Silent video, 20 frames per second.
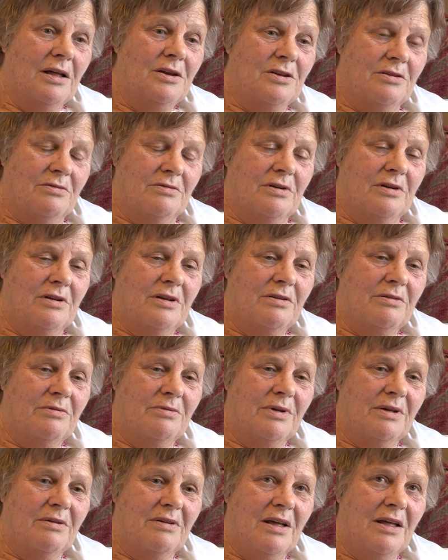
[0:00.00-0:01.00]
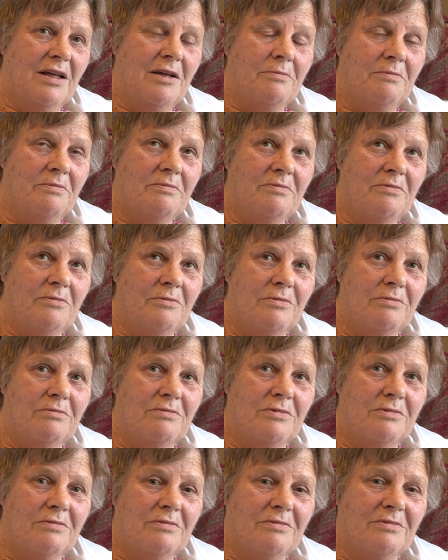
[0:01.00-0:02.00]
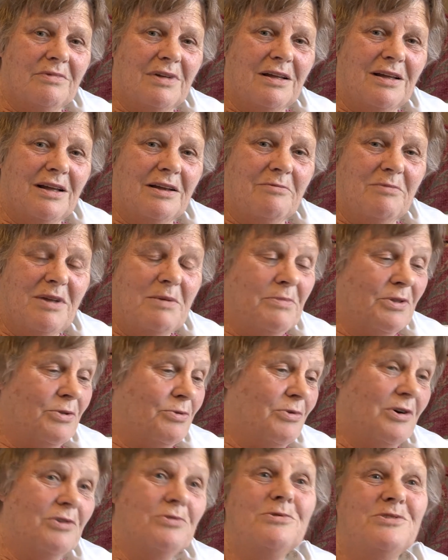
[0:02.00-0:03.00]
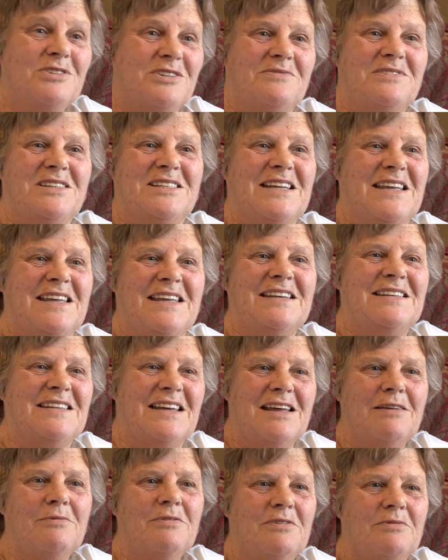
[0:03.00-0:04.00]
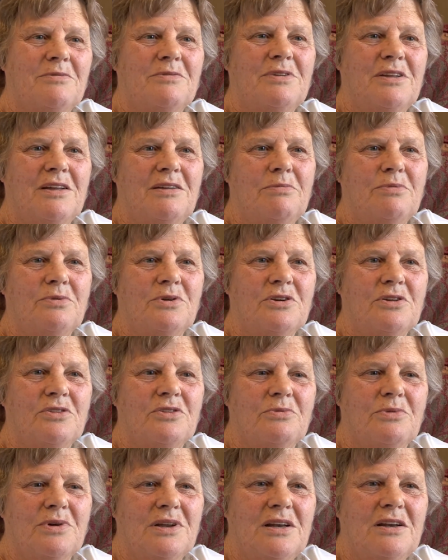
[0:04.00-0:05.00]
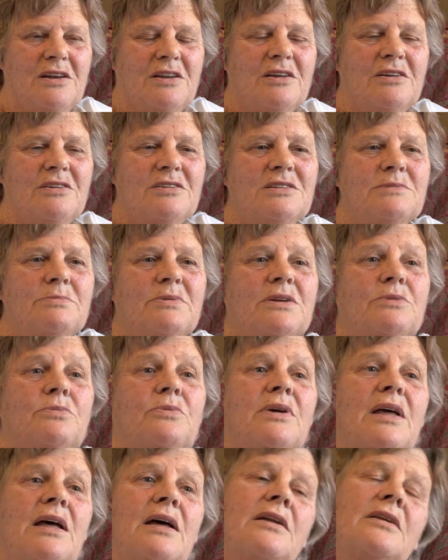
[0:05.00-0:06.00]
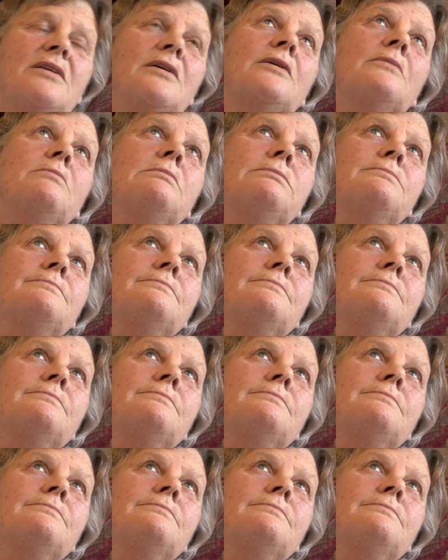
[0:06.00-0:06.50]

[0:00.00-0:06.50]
I don't know. I remember the rolls of sticky tape that we put on the windows, but we had a